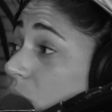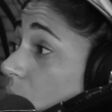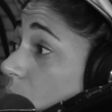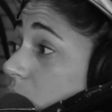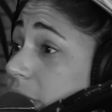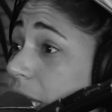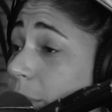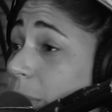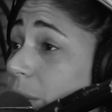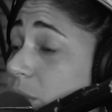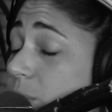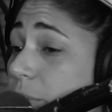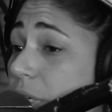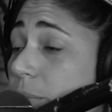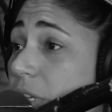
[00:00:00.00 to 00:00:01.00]
So the whole time I
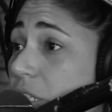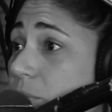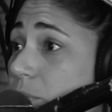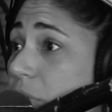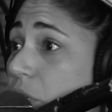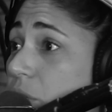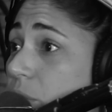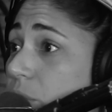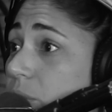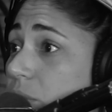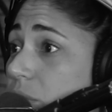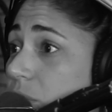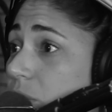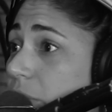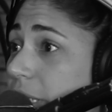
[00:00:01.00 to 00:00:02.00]
was pretty much mute
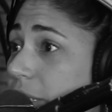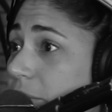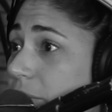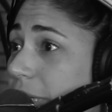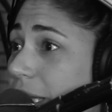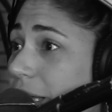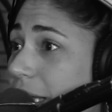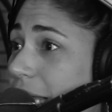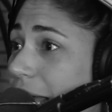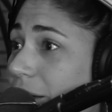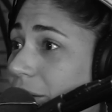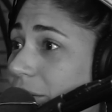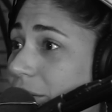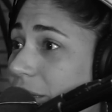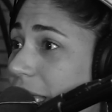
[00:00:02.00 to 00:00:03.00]
when we hung
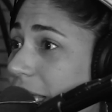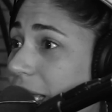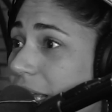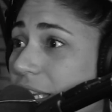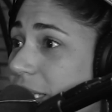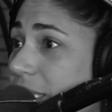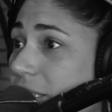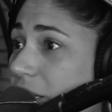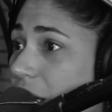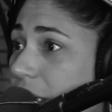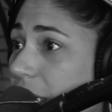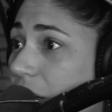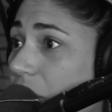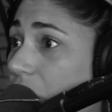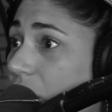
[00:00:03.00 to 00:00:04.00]
out. Like, I didn't
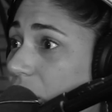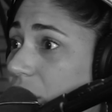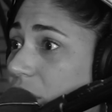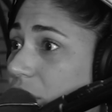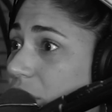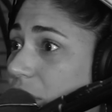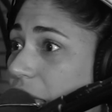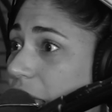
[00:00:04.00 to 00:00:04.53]
talk at all.